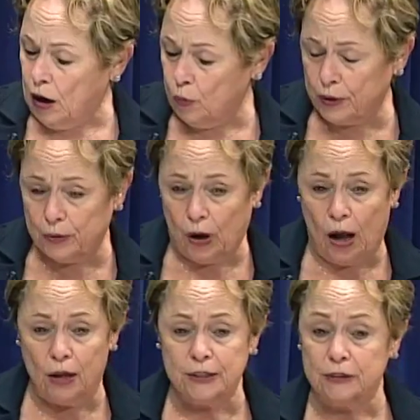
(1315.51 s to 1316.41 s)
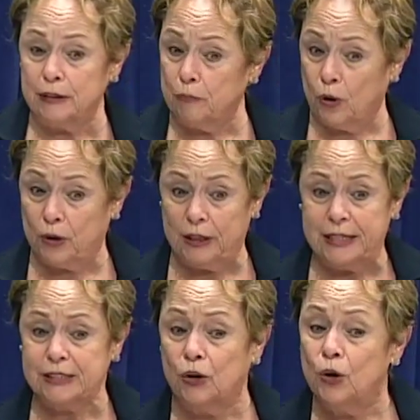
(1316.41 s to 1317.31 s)
uh, we are all more or
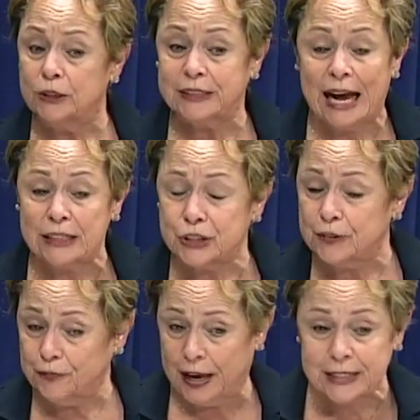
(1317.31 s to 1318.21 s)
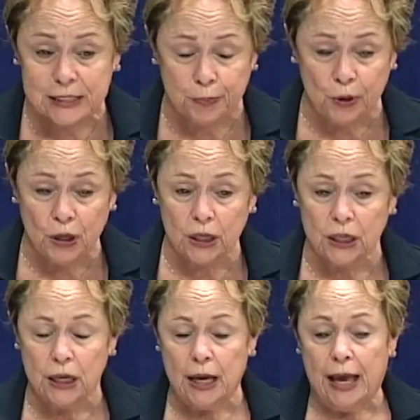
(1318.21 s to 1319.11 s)
less hooked onto
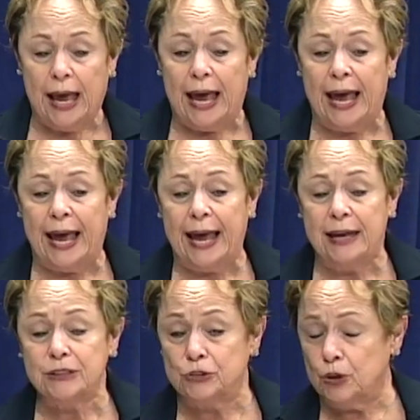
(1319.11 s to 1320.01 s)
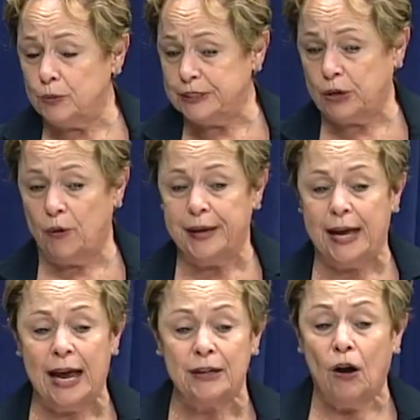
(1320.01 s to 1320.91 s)
Facebook, and look what's
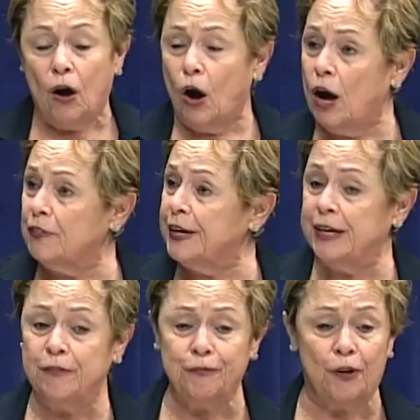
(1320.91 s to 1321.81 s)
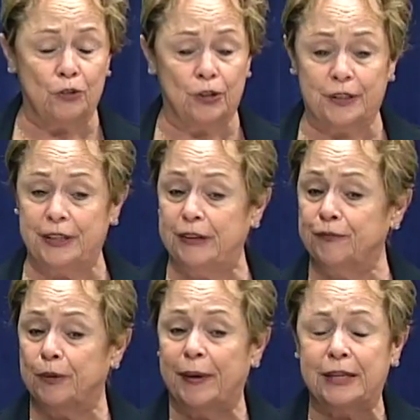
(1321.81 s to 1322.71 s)
going on. There's an all the info, Look at the
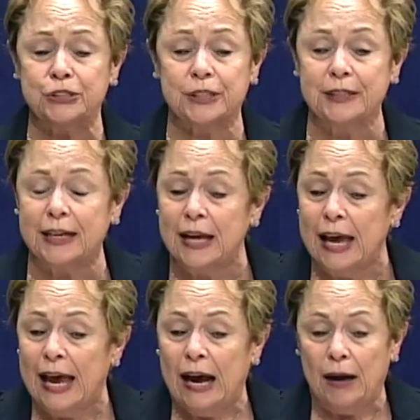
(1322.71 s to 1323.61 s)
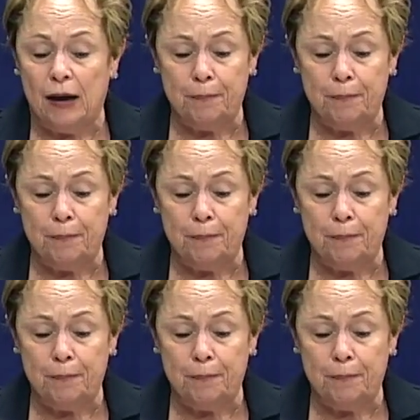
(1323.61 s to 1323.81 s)
information that uh,